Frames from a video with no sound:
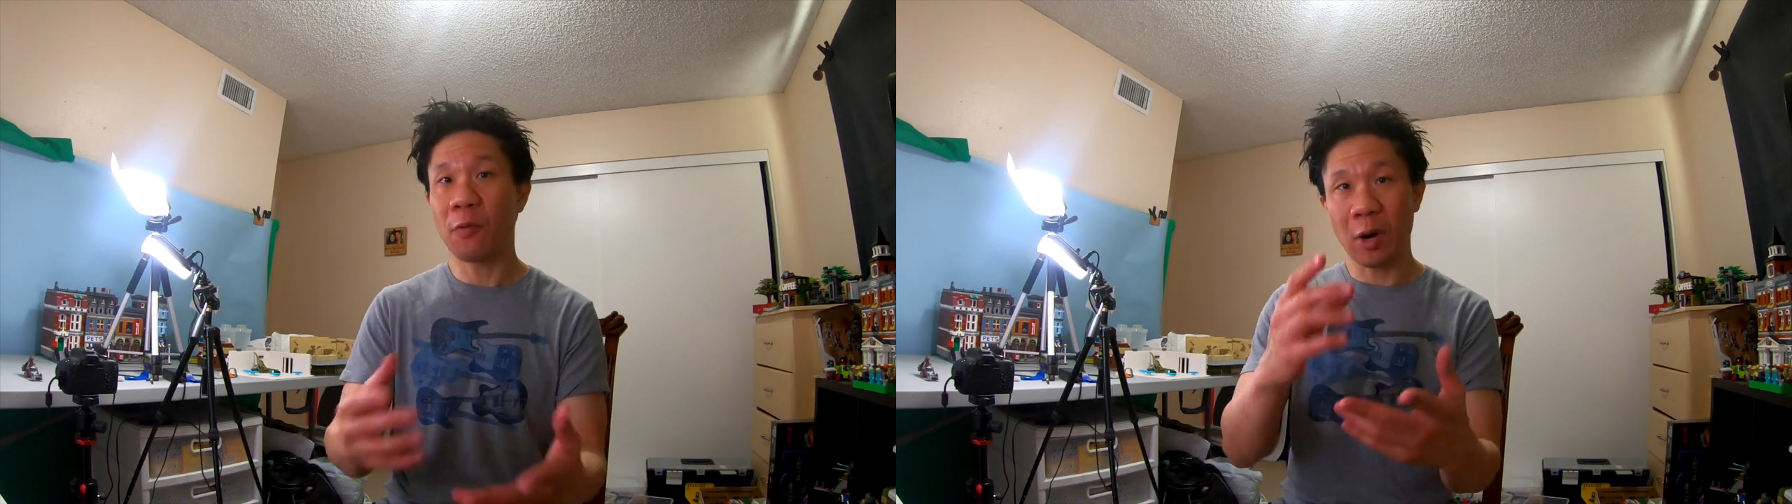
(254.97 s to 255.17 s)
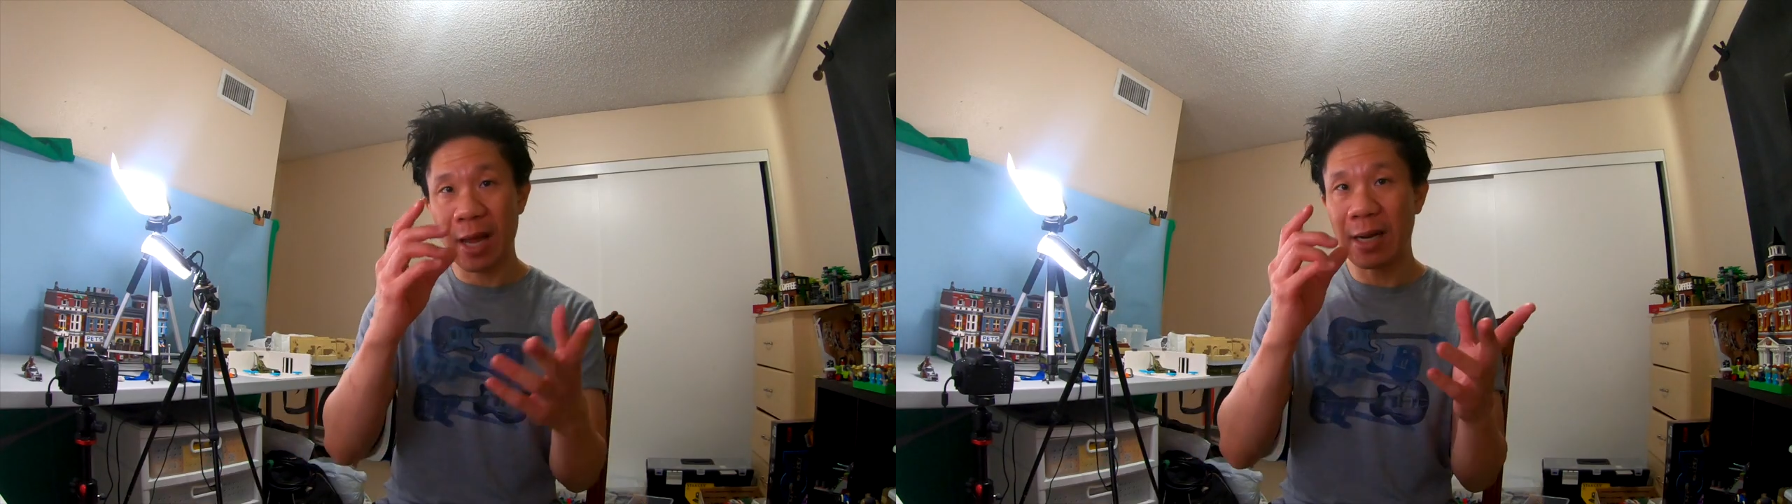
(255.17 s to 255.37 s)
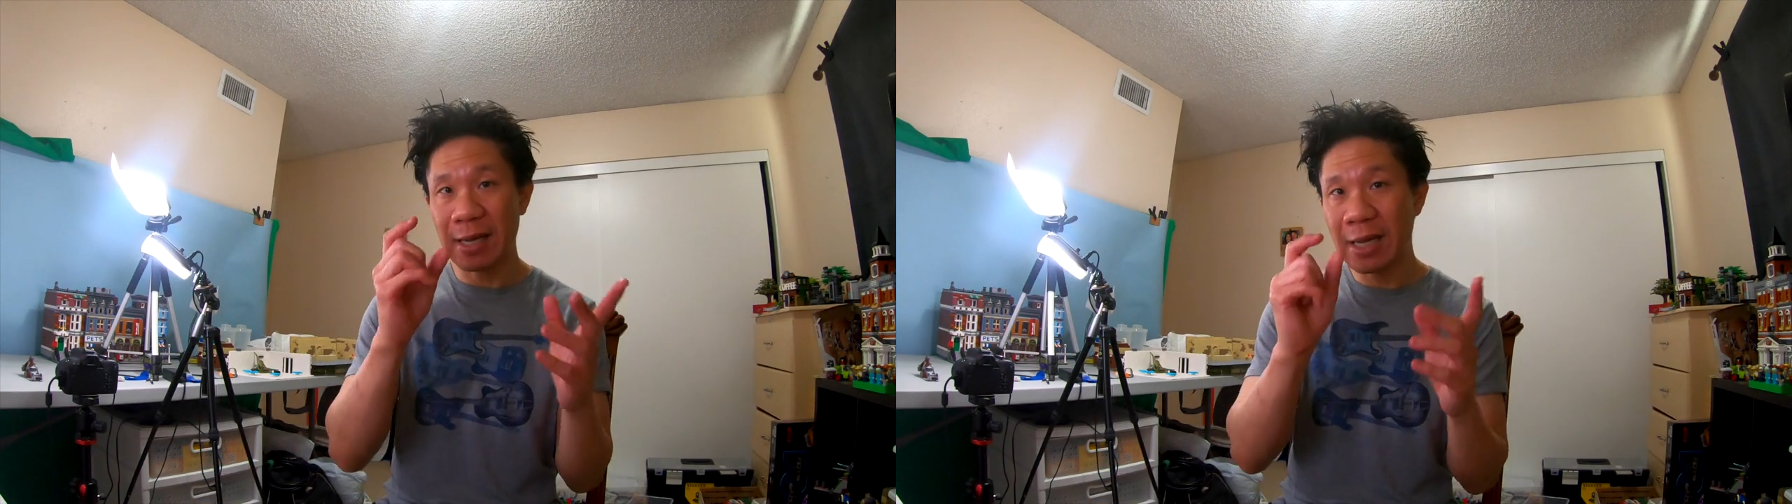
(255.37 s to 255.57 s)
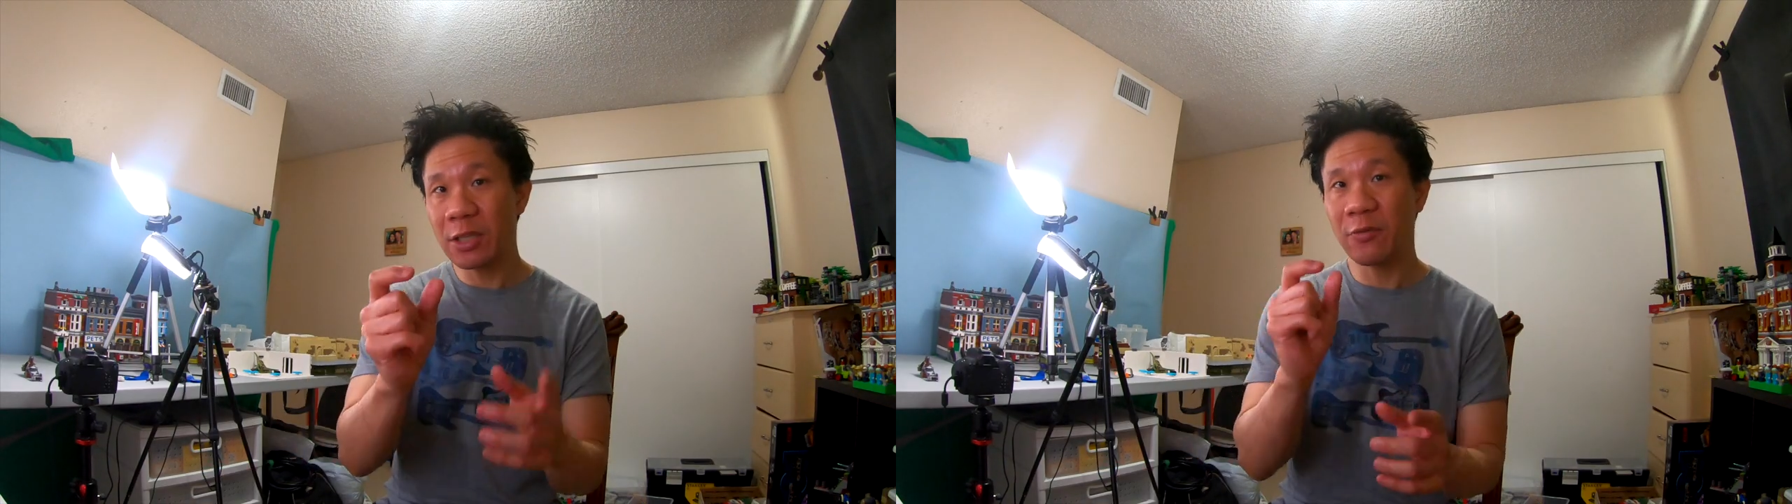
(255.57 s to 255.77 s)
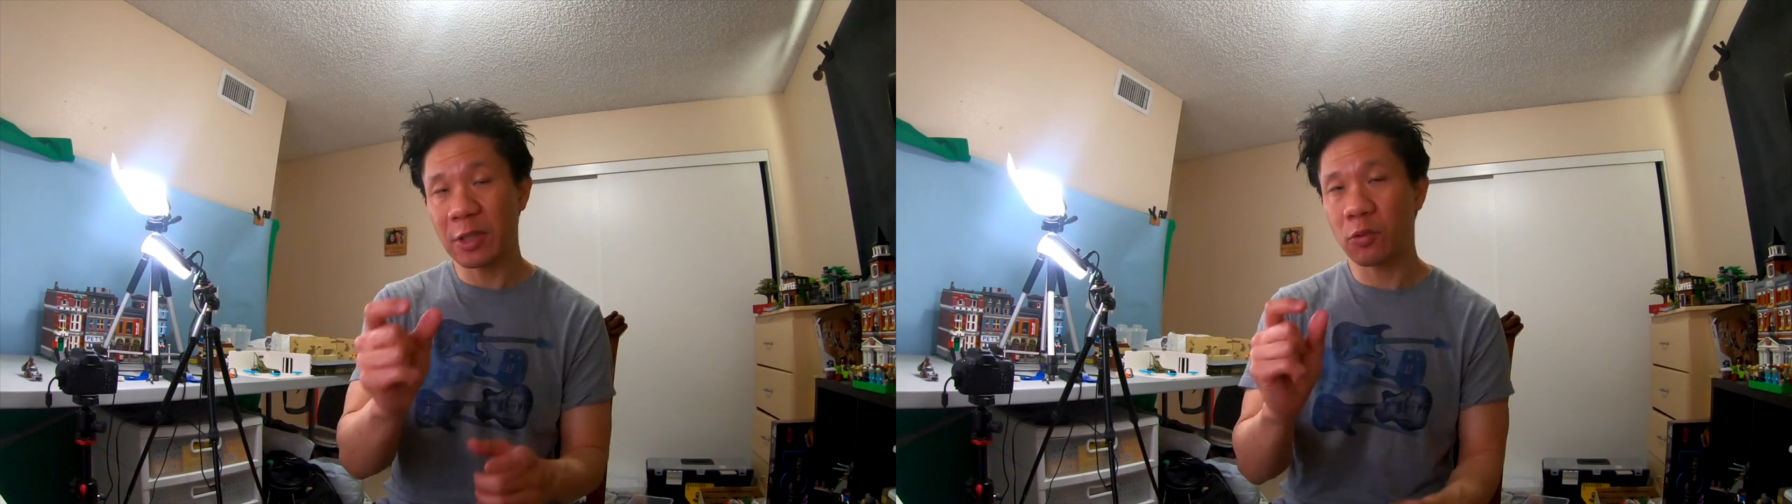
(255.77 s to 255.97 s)
for an
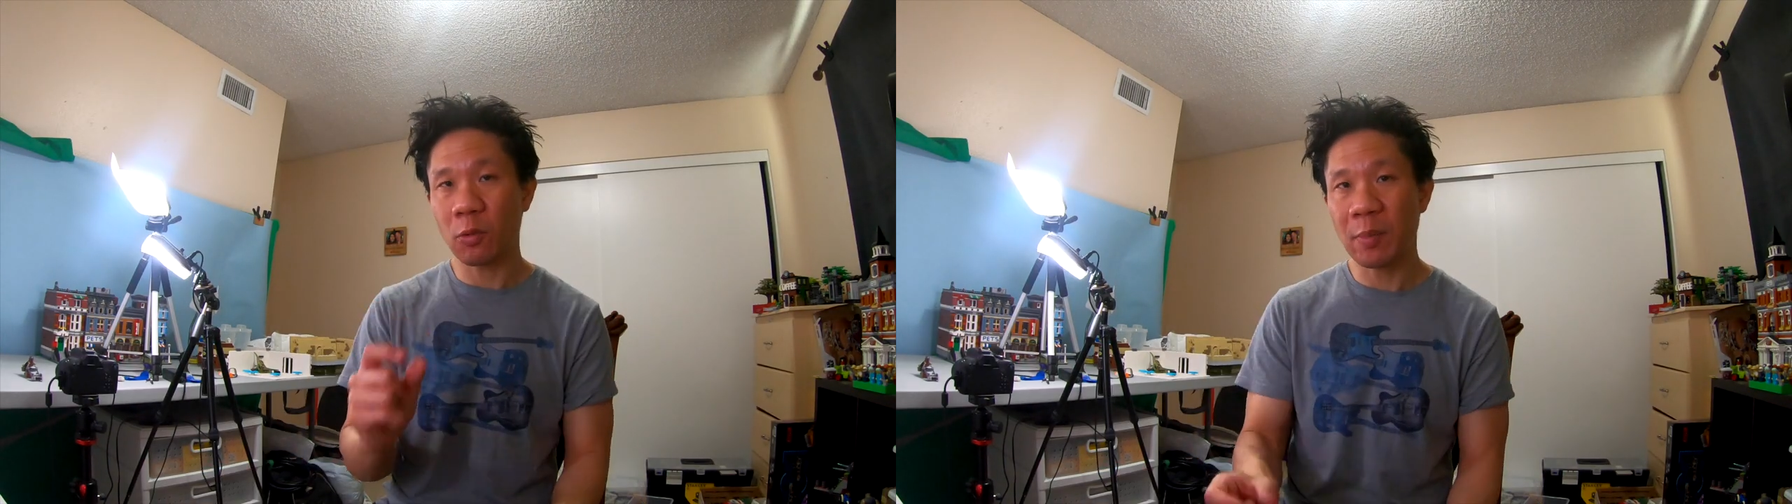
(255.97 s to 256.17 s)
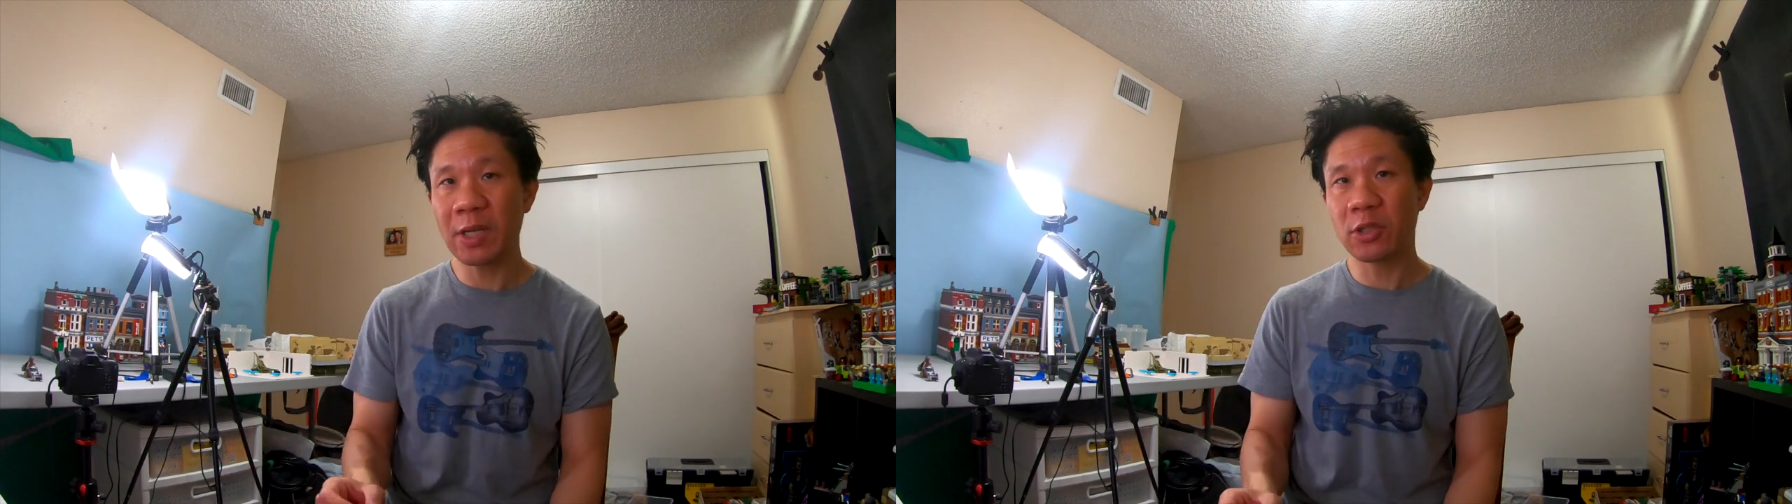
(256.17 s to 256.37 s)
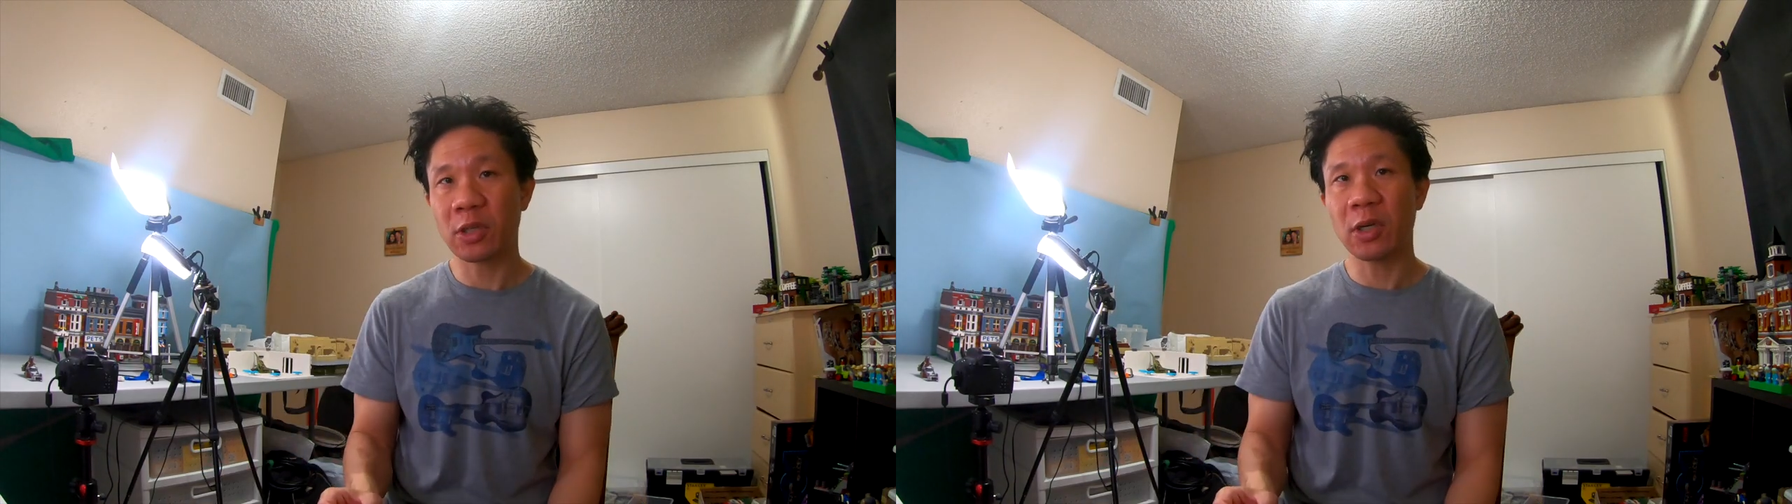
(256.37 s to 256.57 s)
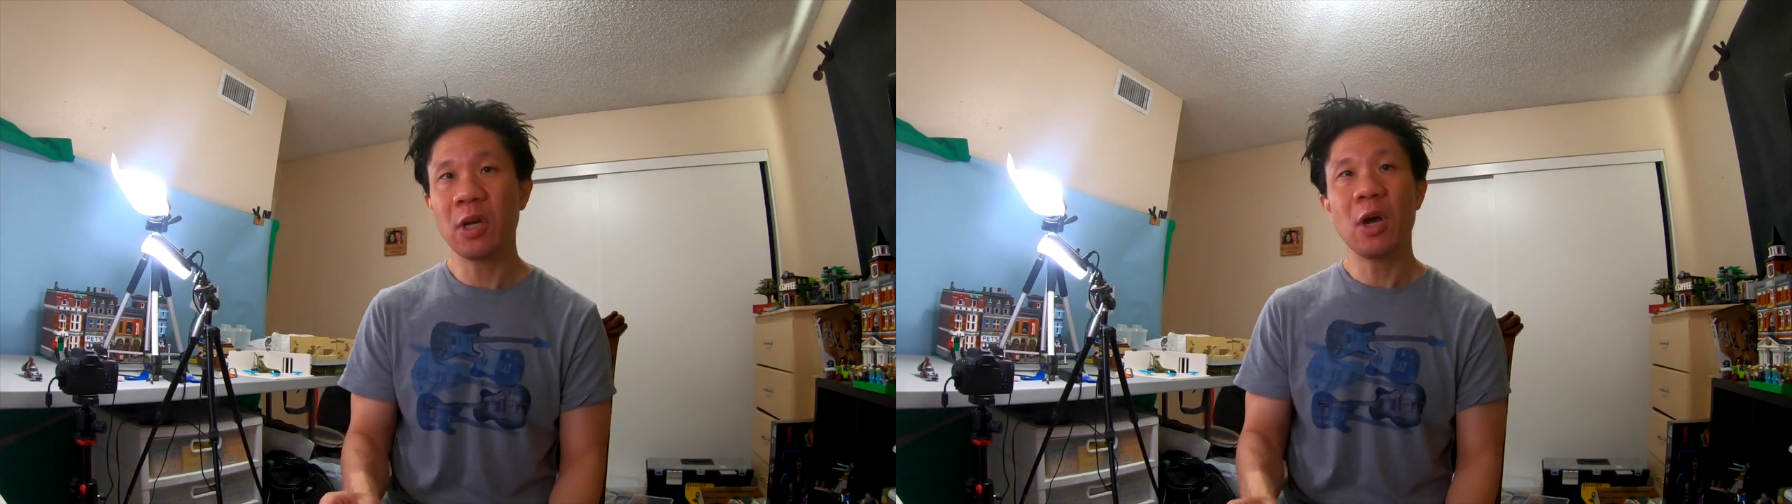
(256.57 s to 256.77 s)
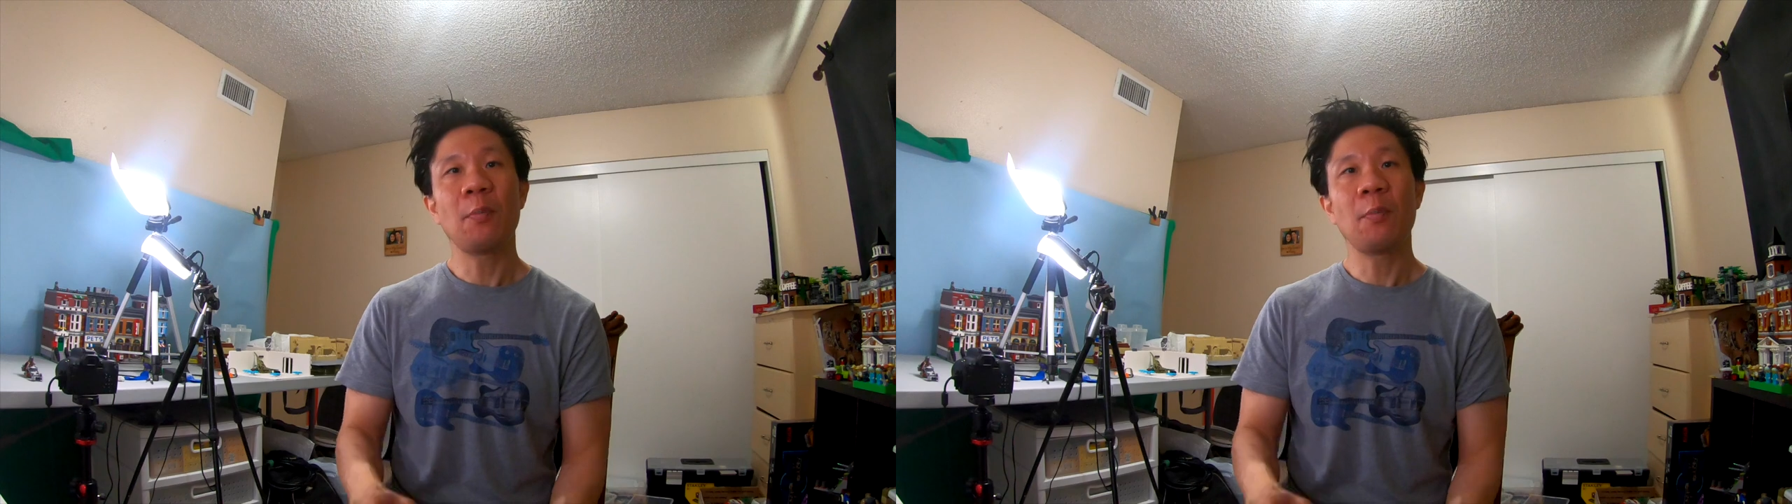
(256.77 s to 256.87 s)
individual picture,